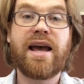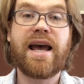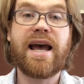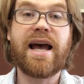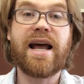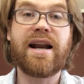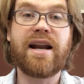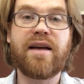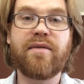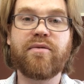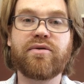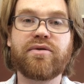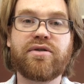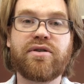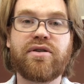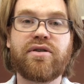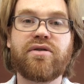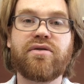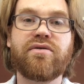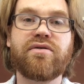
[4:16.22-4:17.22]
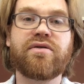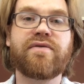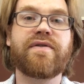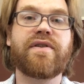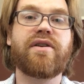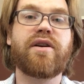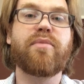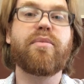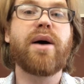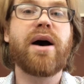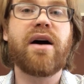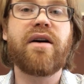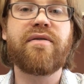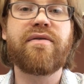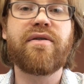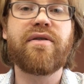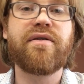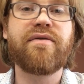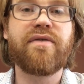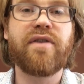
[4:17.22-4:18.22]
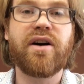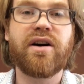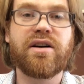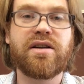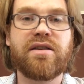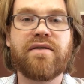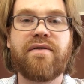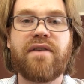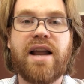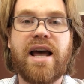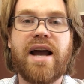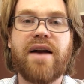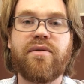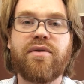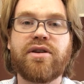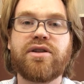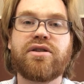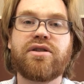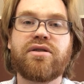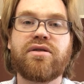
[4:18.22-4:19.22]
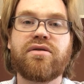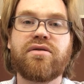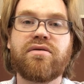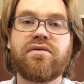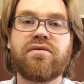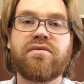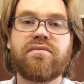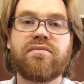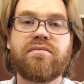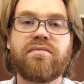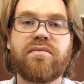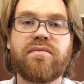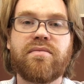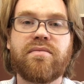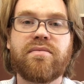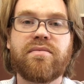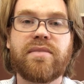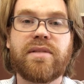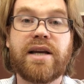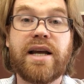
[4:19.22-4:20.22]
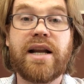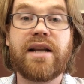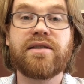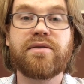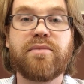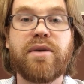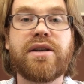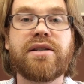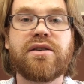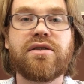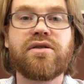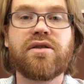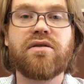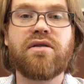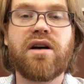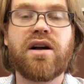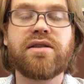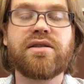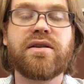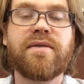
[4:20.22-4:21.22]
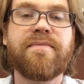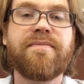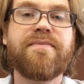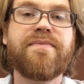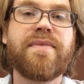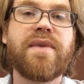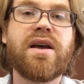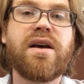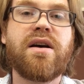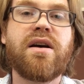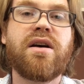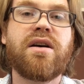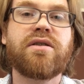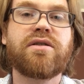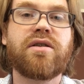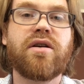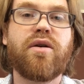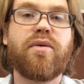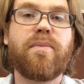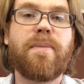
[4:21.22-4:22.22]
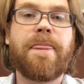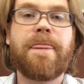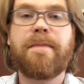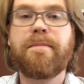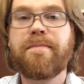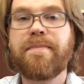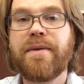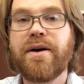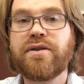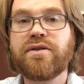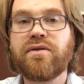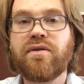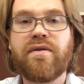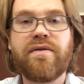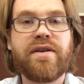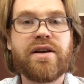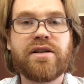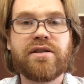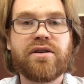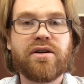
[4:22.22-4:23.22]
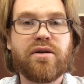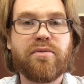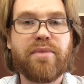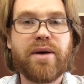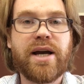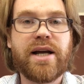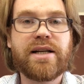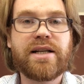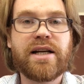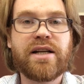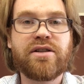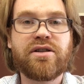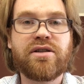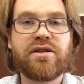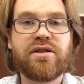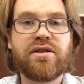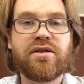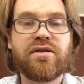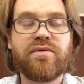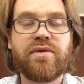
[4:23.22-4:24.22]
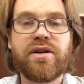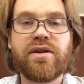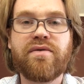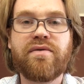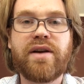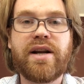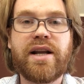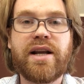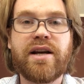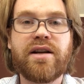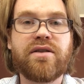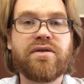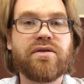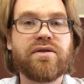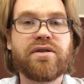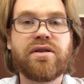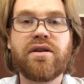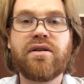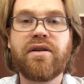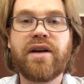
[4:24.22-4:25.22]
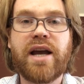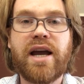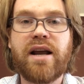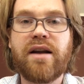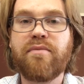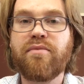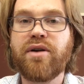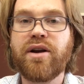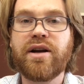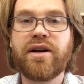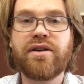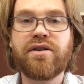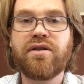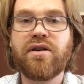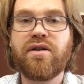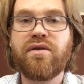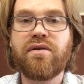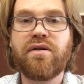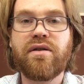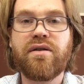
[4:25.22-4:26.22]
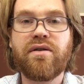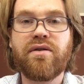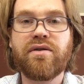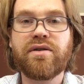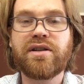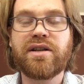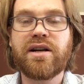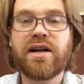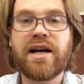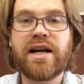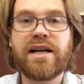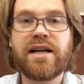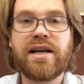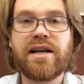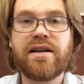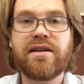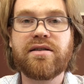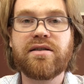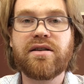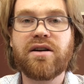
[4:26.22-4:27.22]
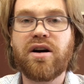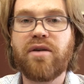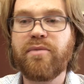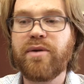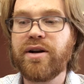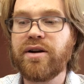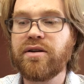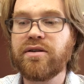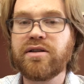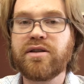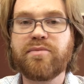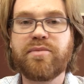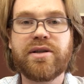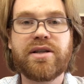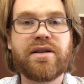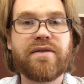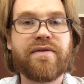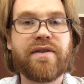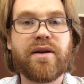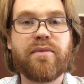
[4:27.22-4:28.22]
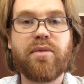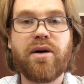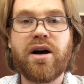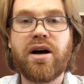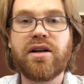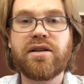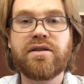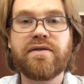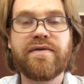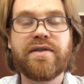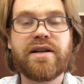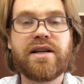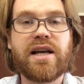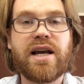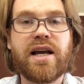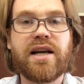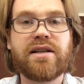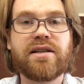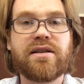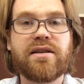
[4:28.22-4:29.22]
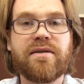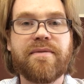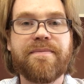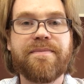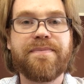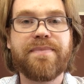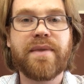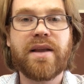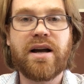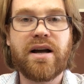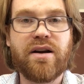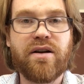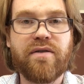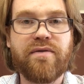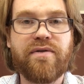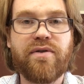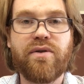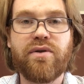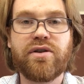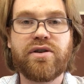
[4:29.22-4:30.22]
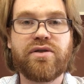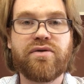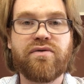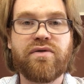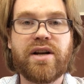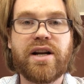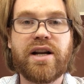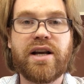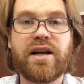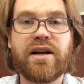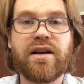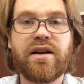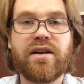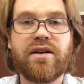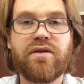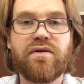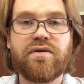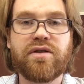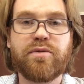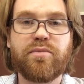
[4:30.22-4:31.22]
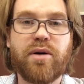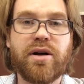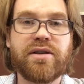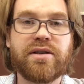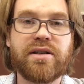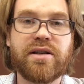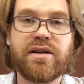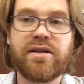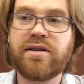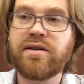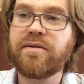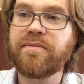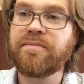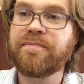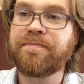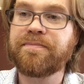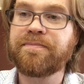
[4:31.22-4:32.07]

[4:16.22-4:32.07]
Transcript: and able to use very powerful evocative language to get his message across. So those are all things you can pay attention to when you're reading it. Also, again, bring in your own thoughts and ideas, comment on specific parts of the text. I look forward to reading your responses.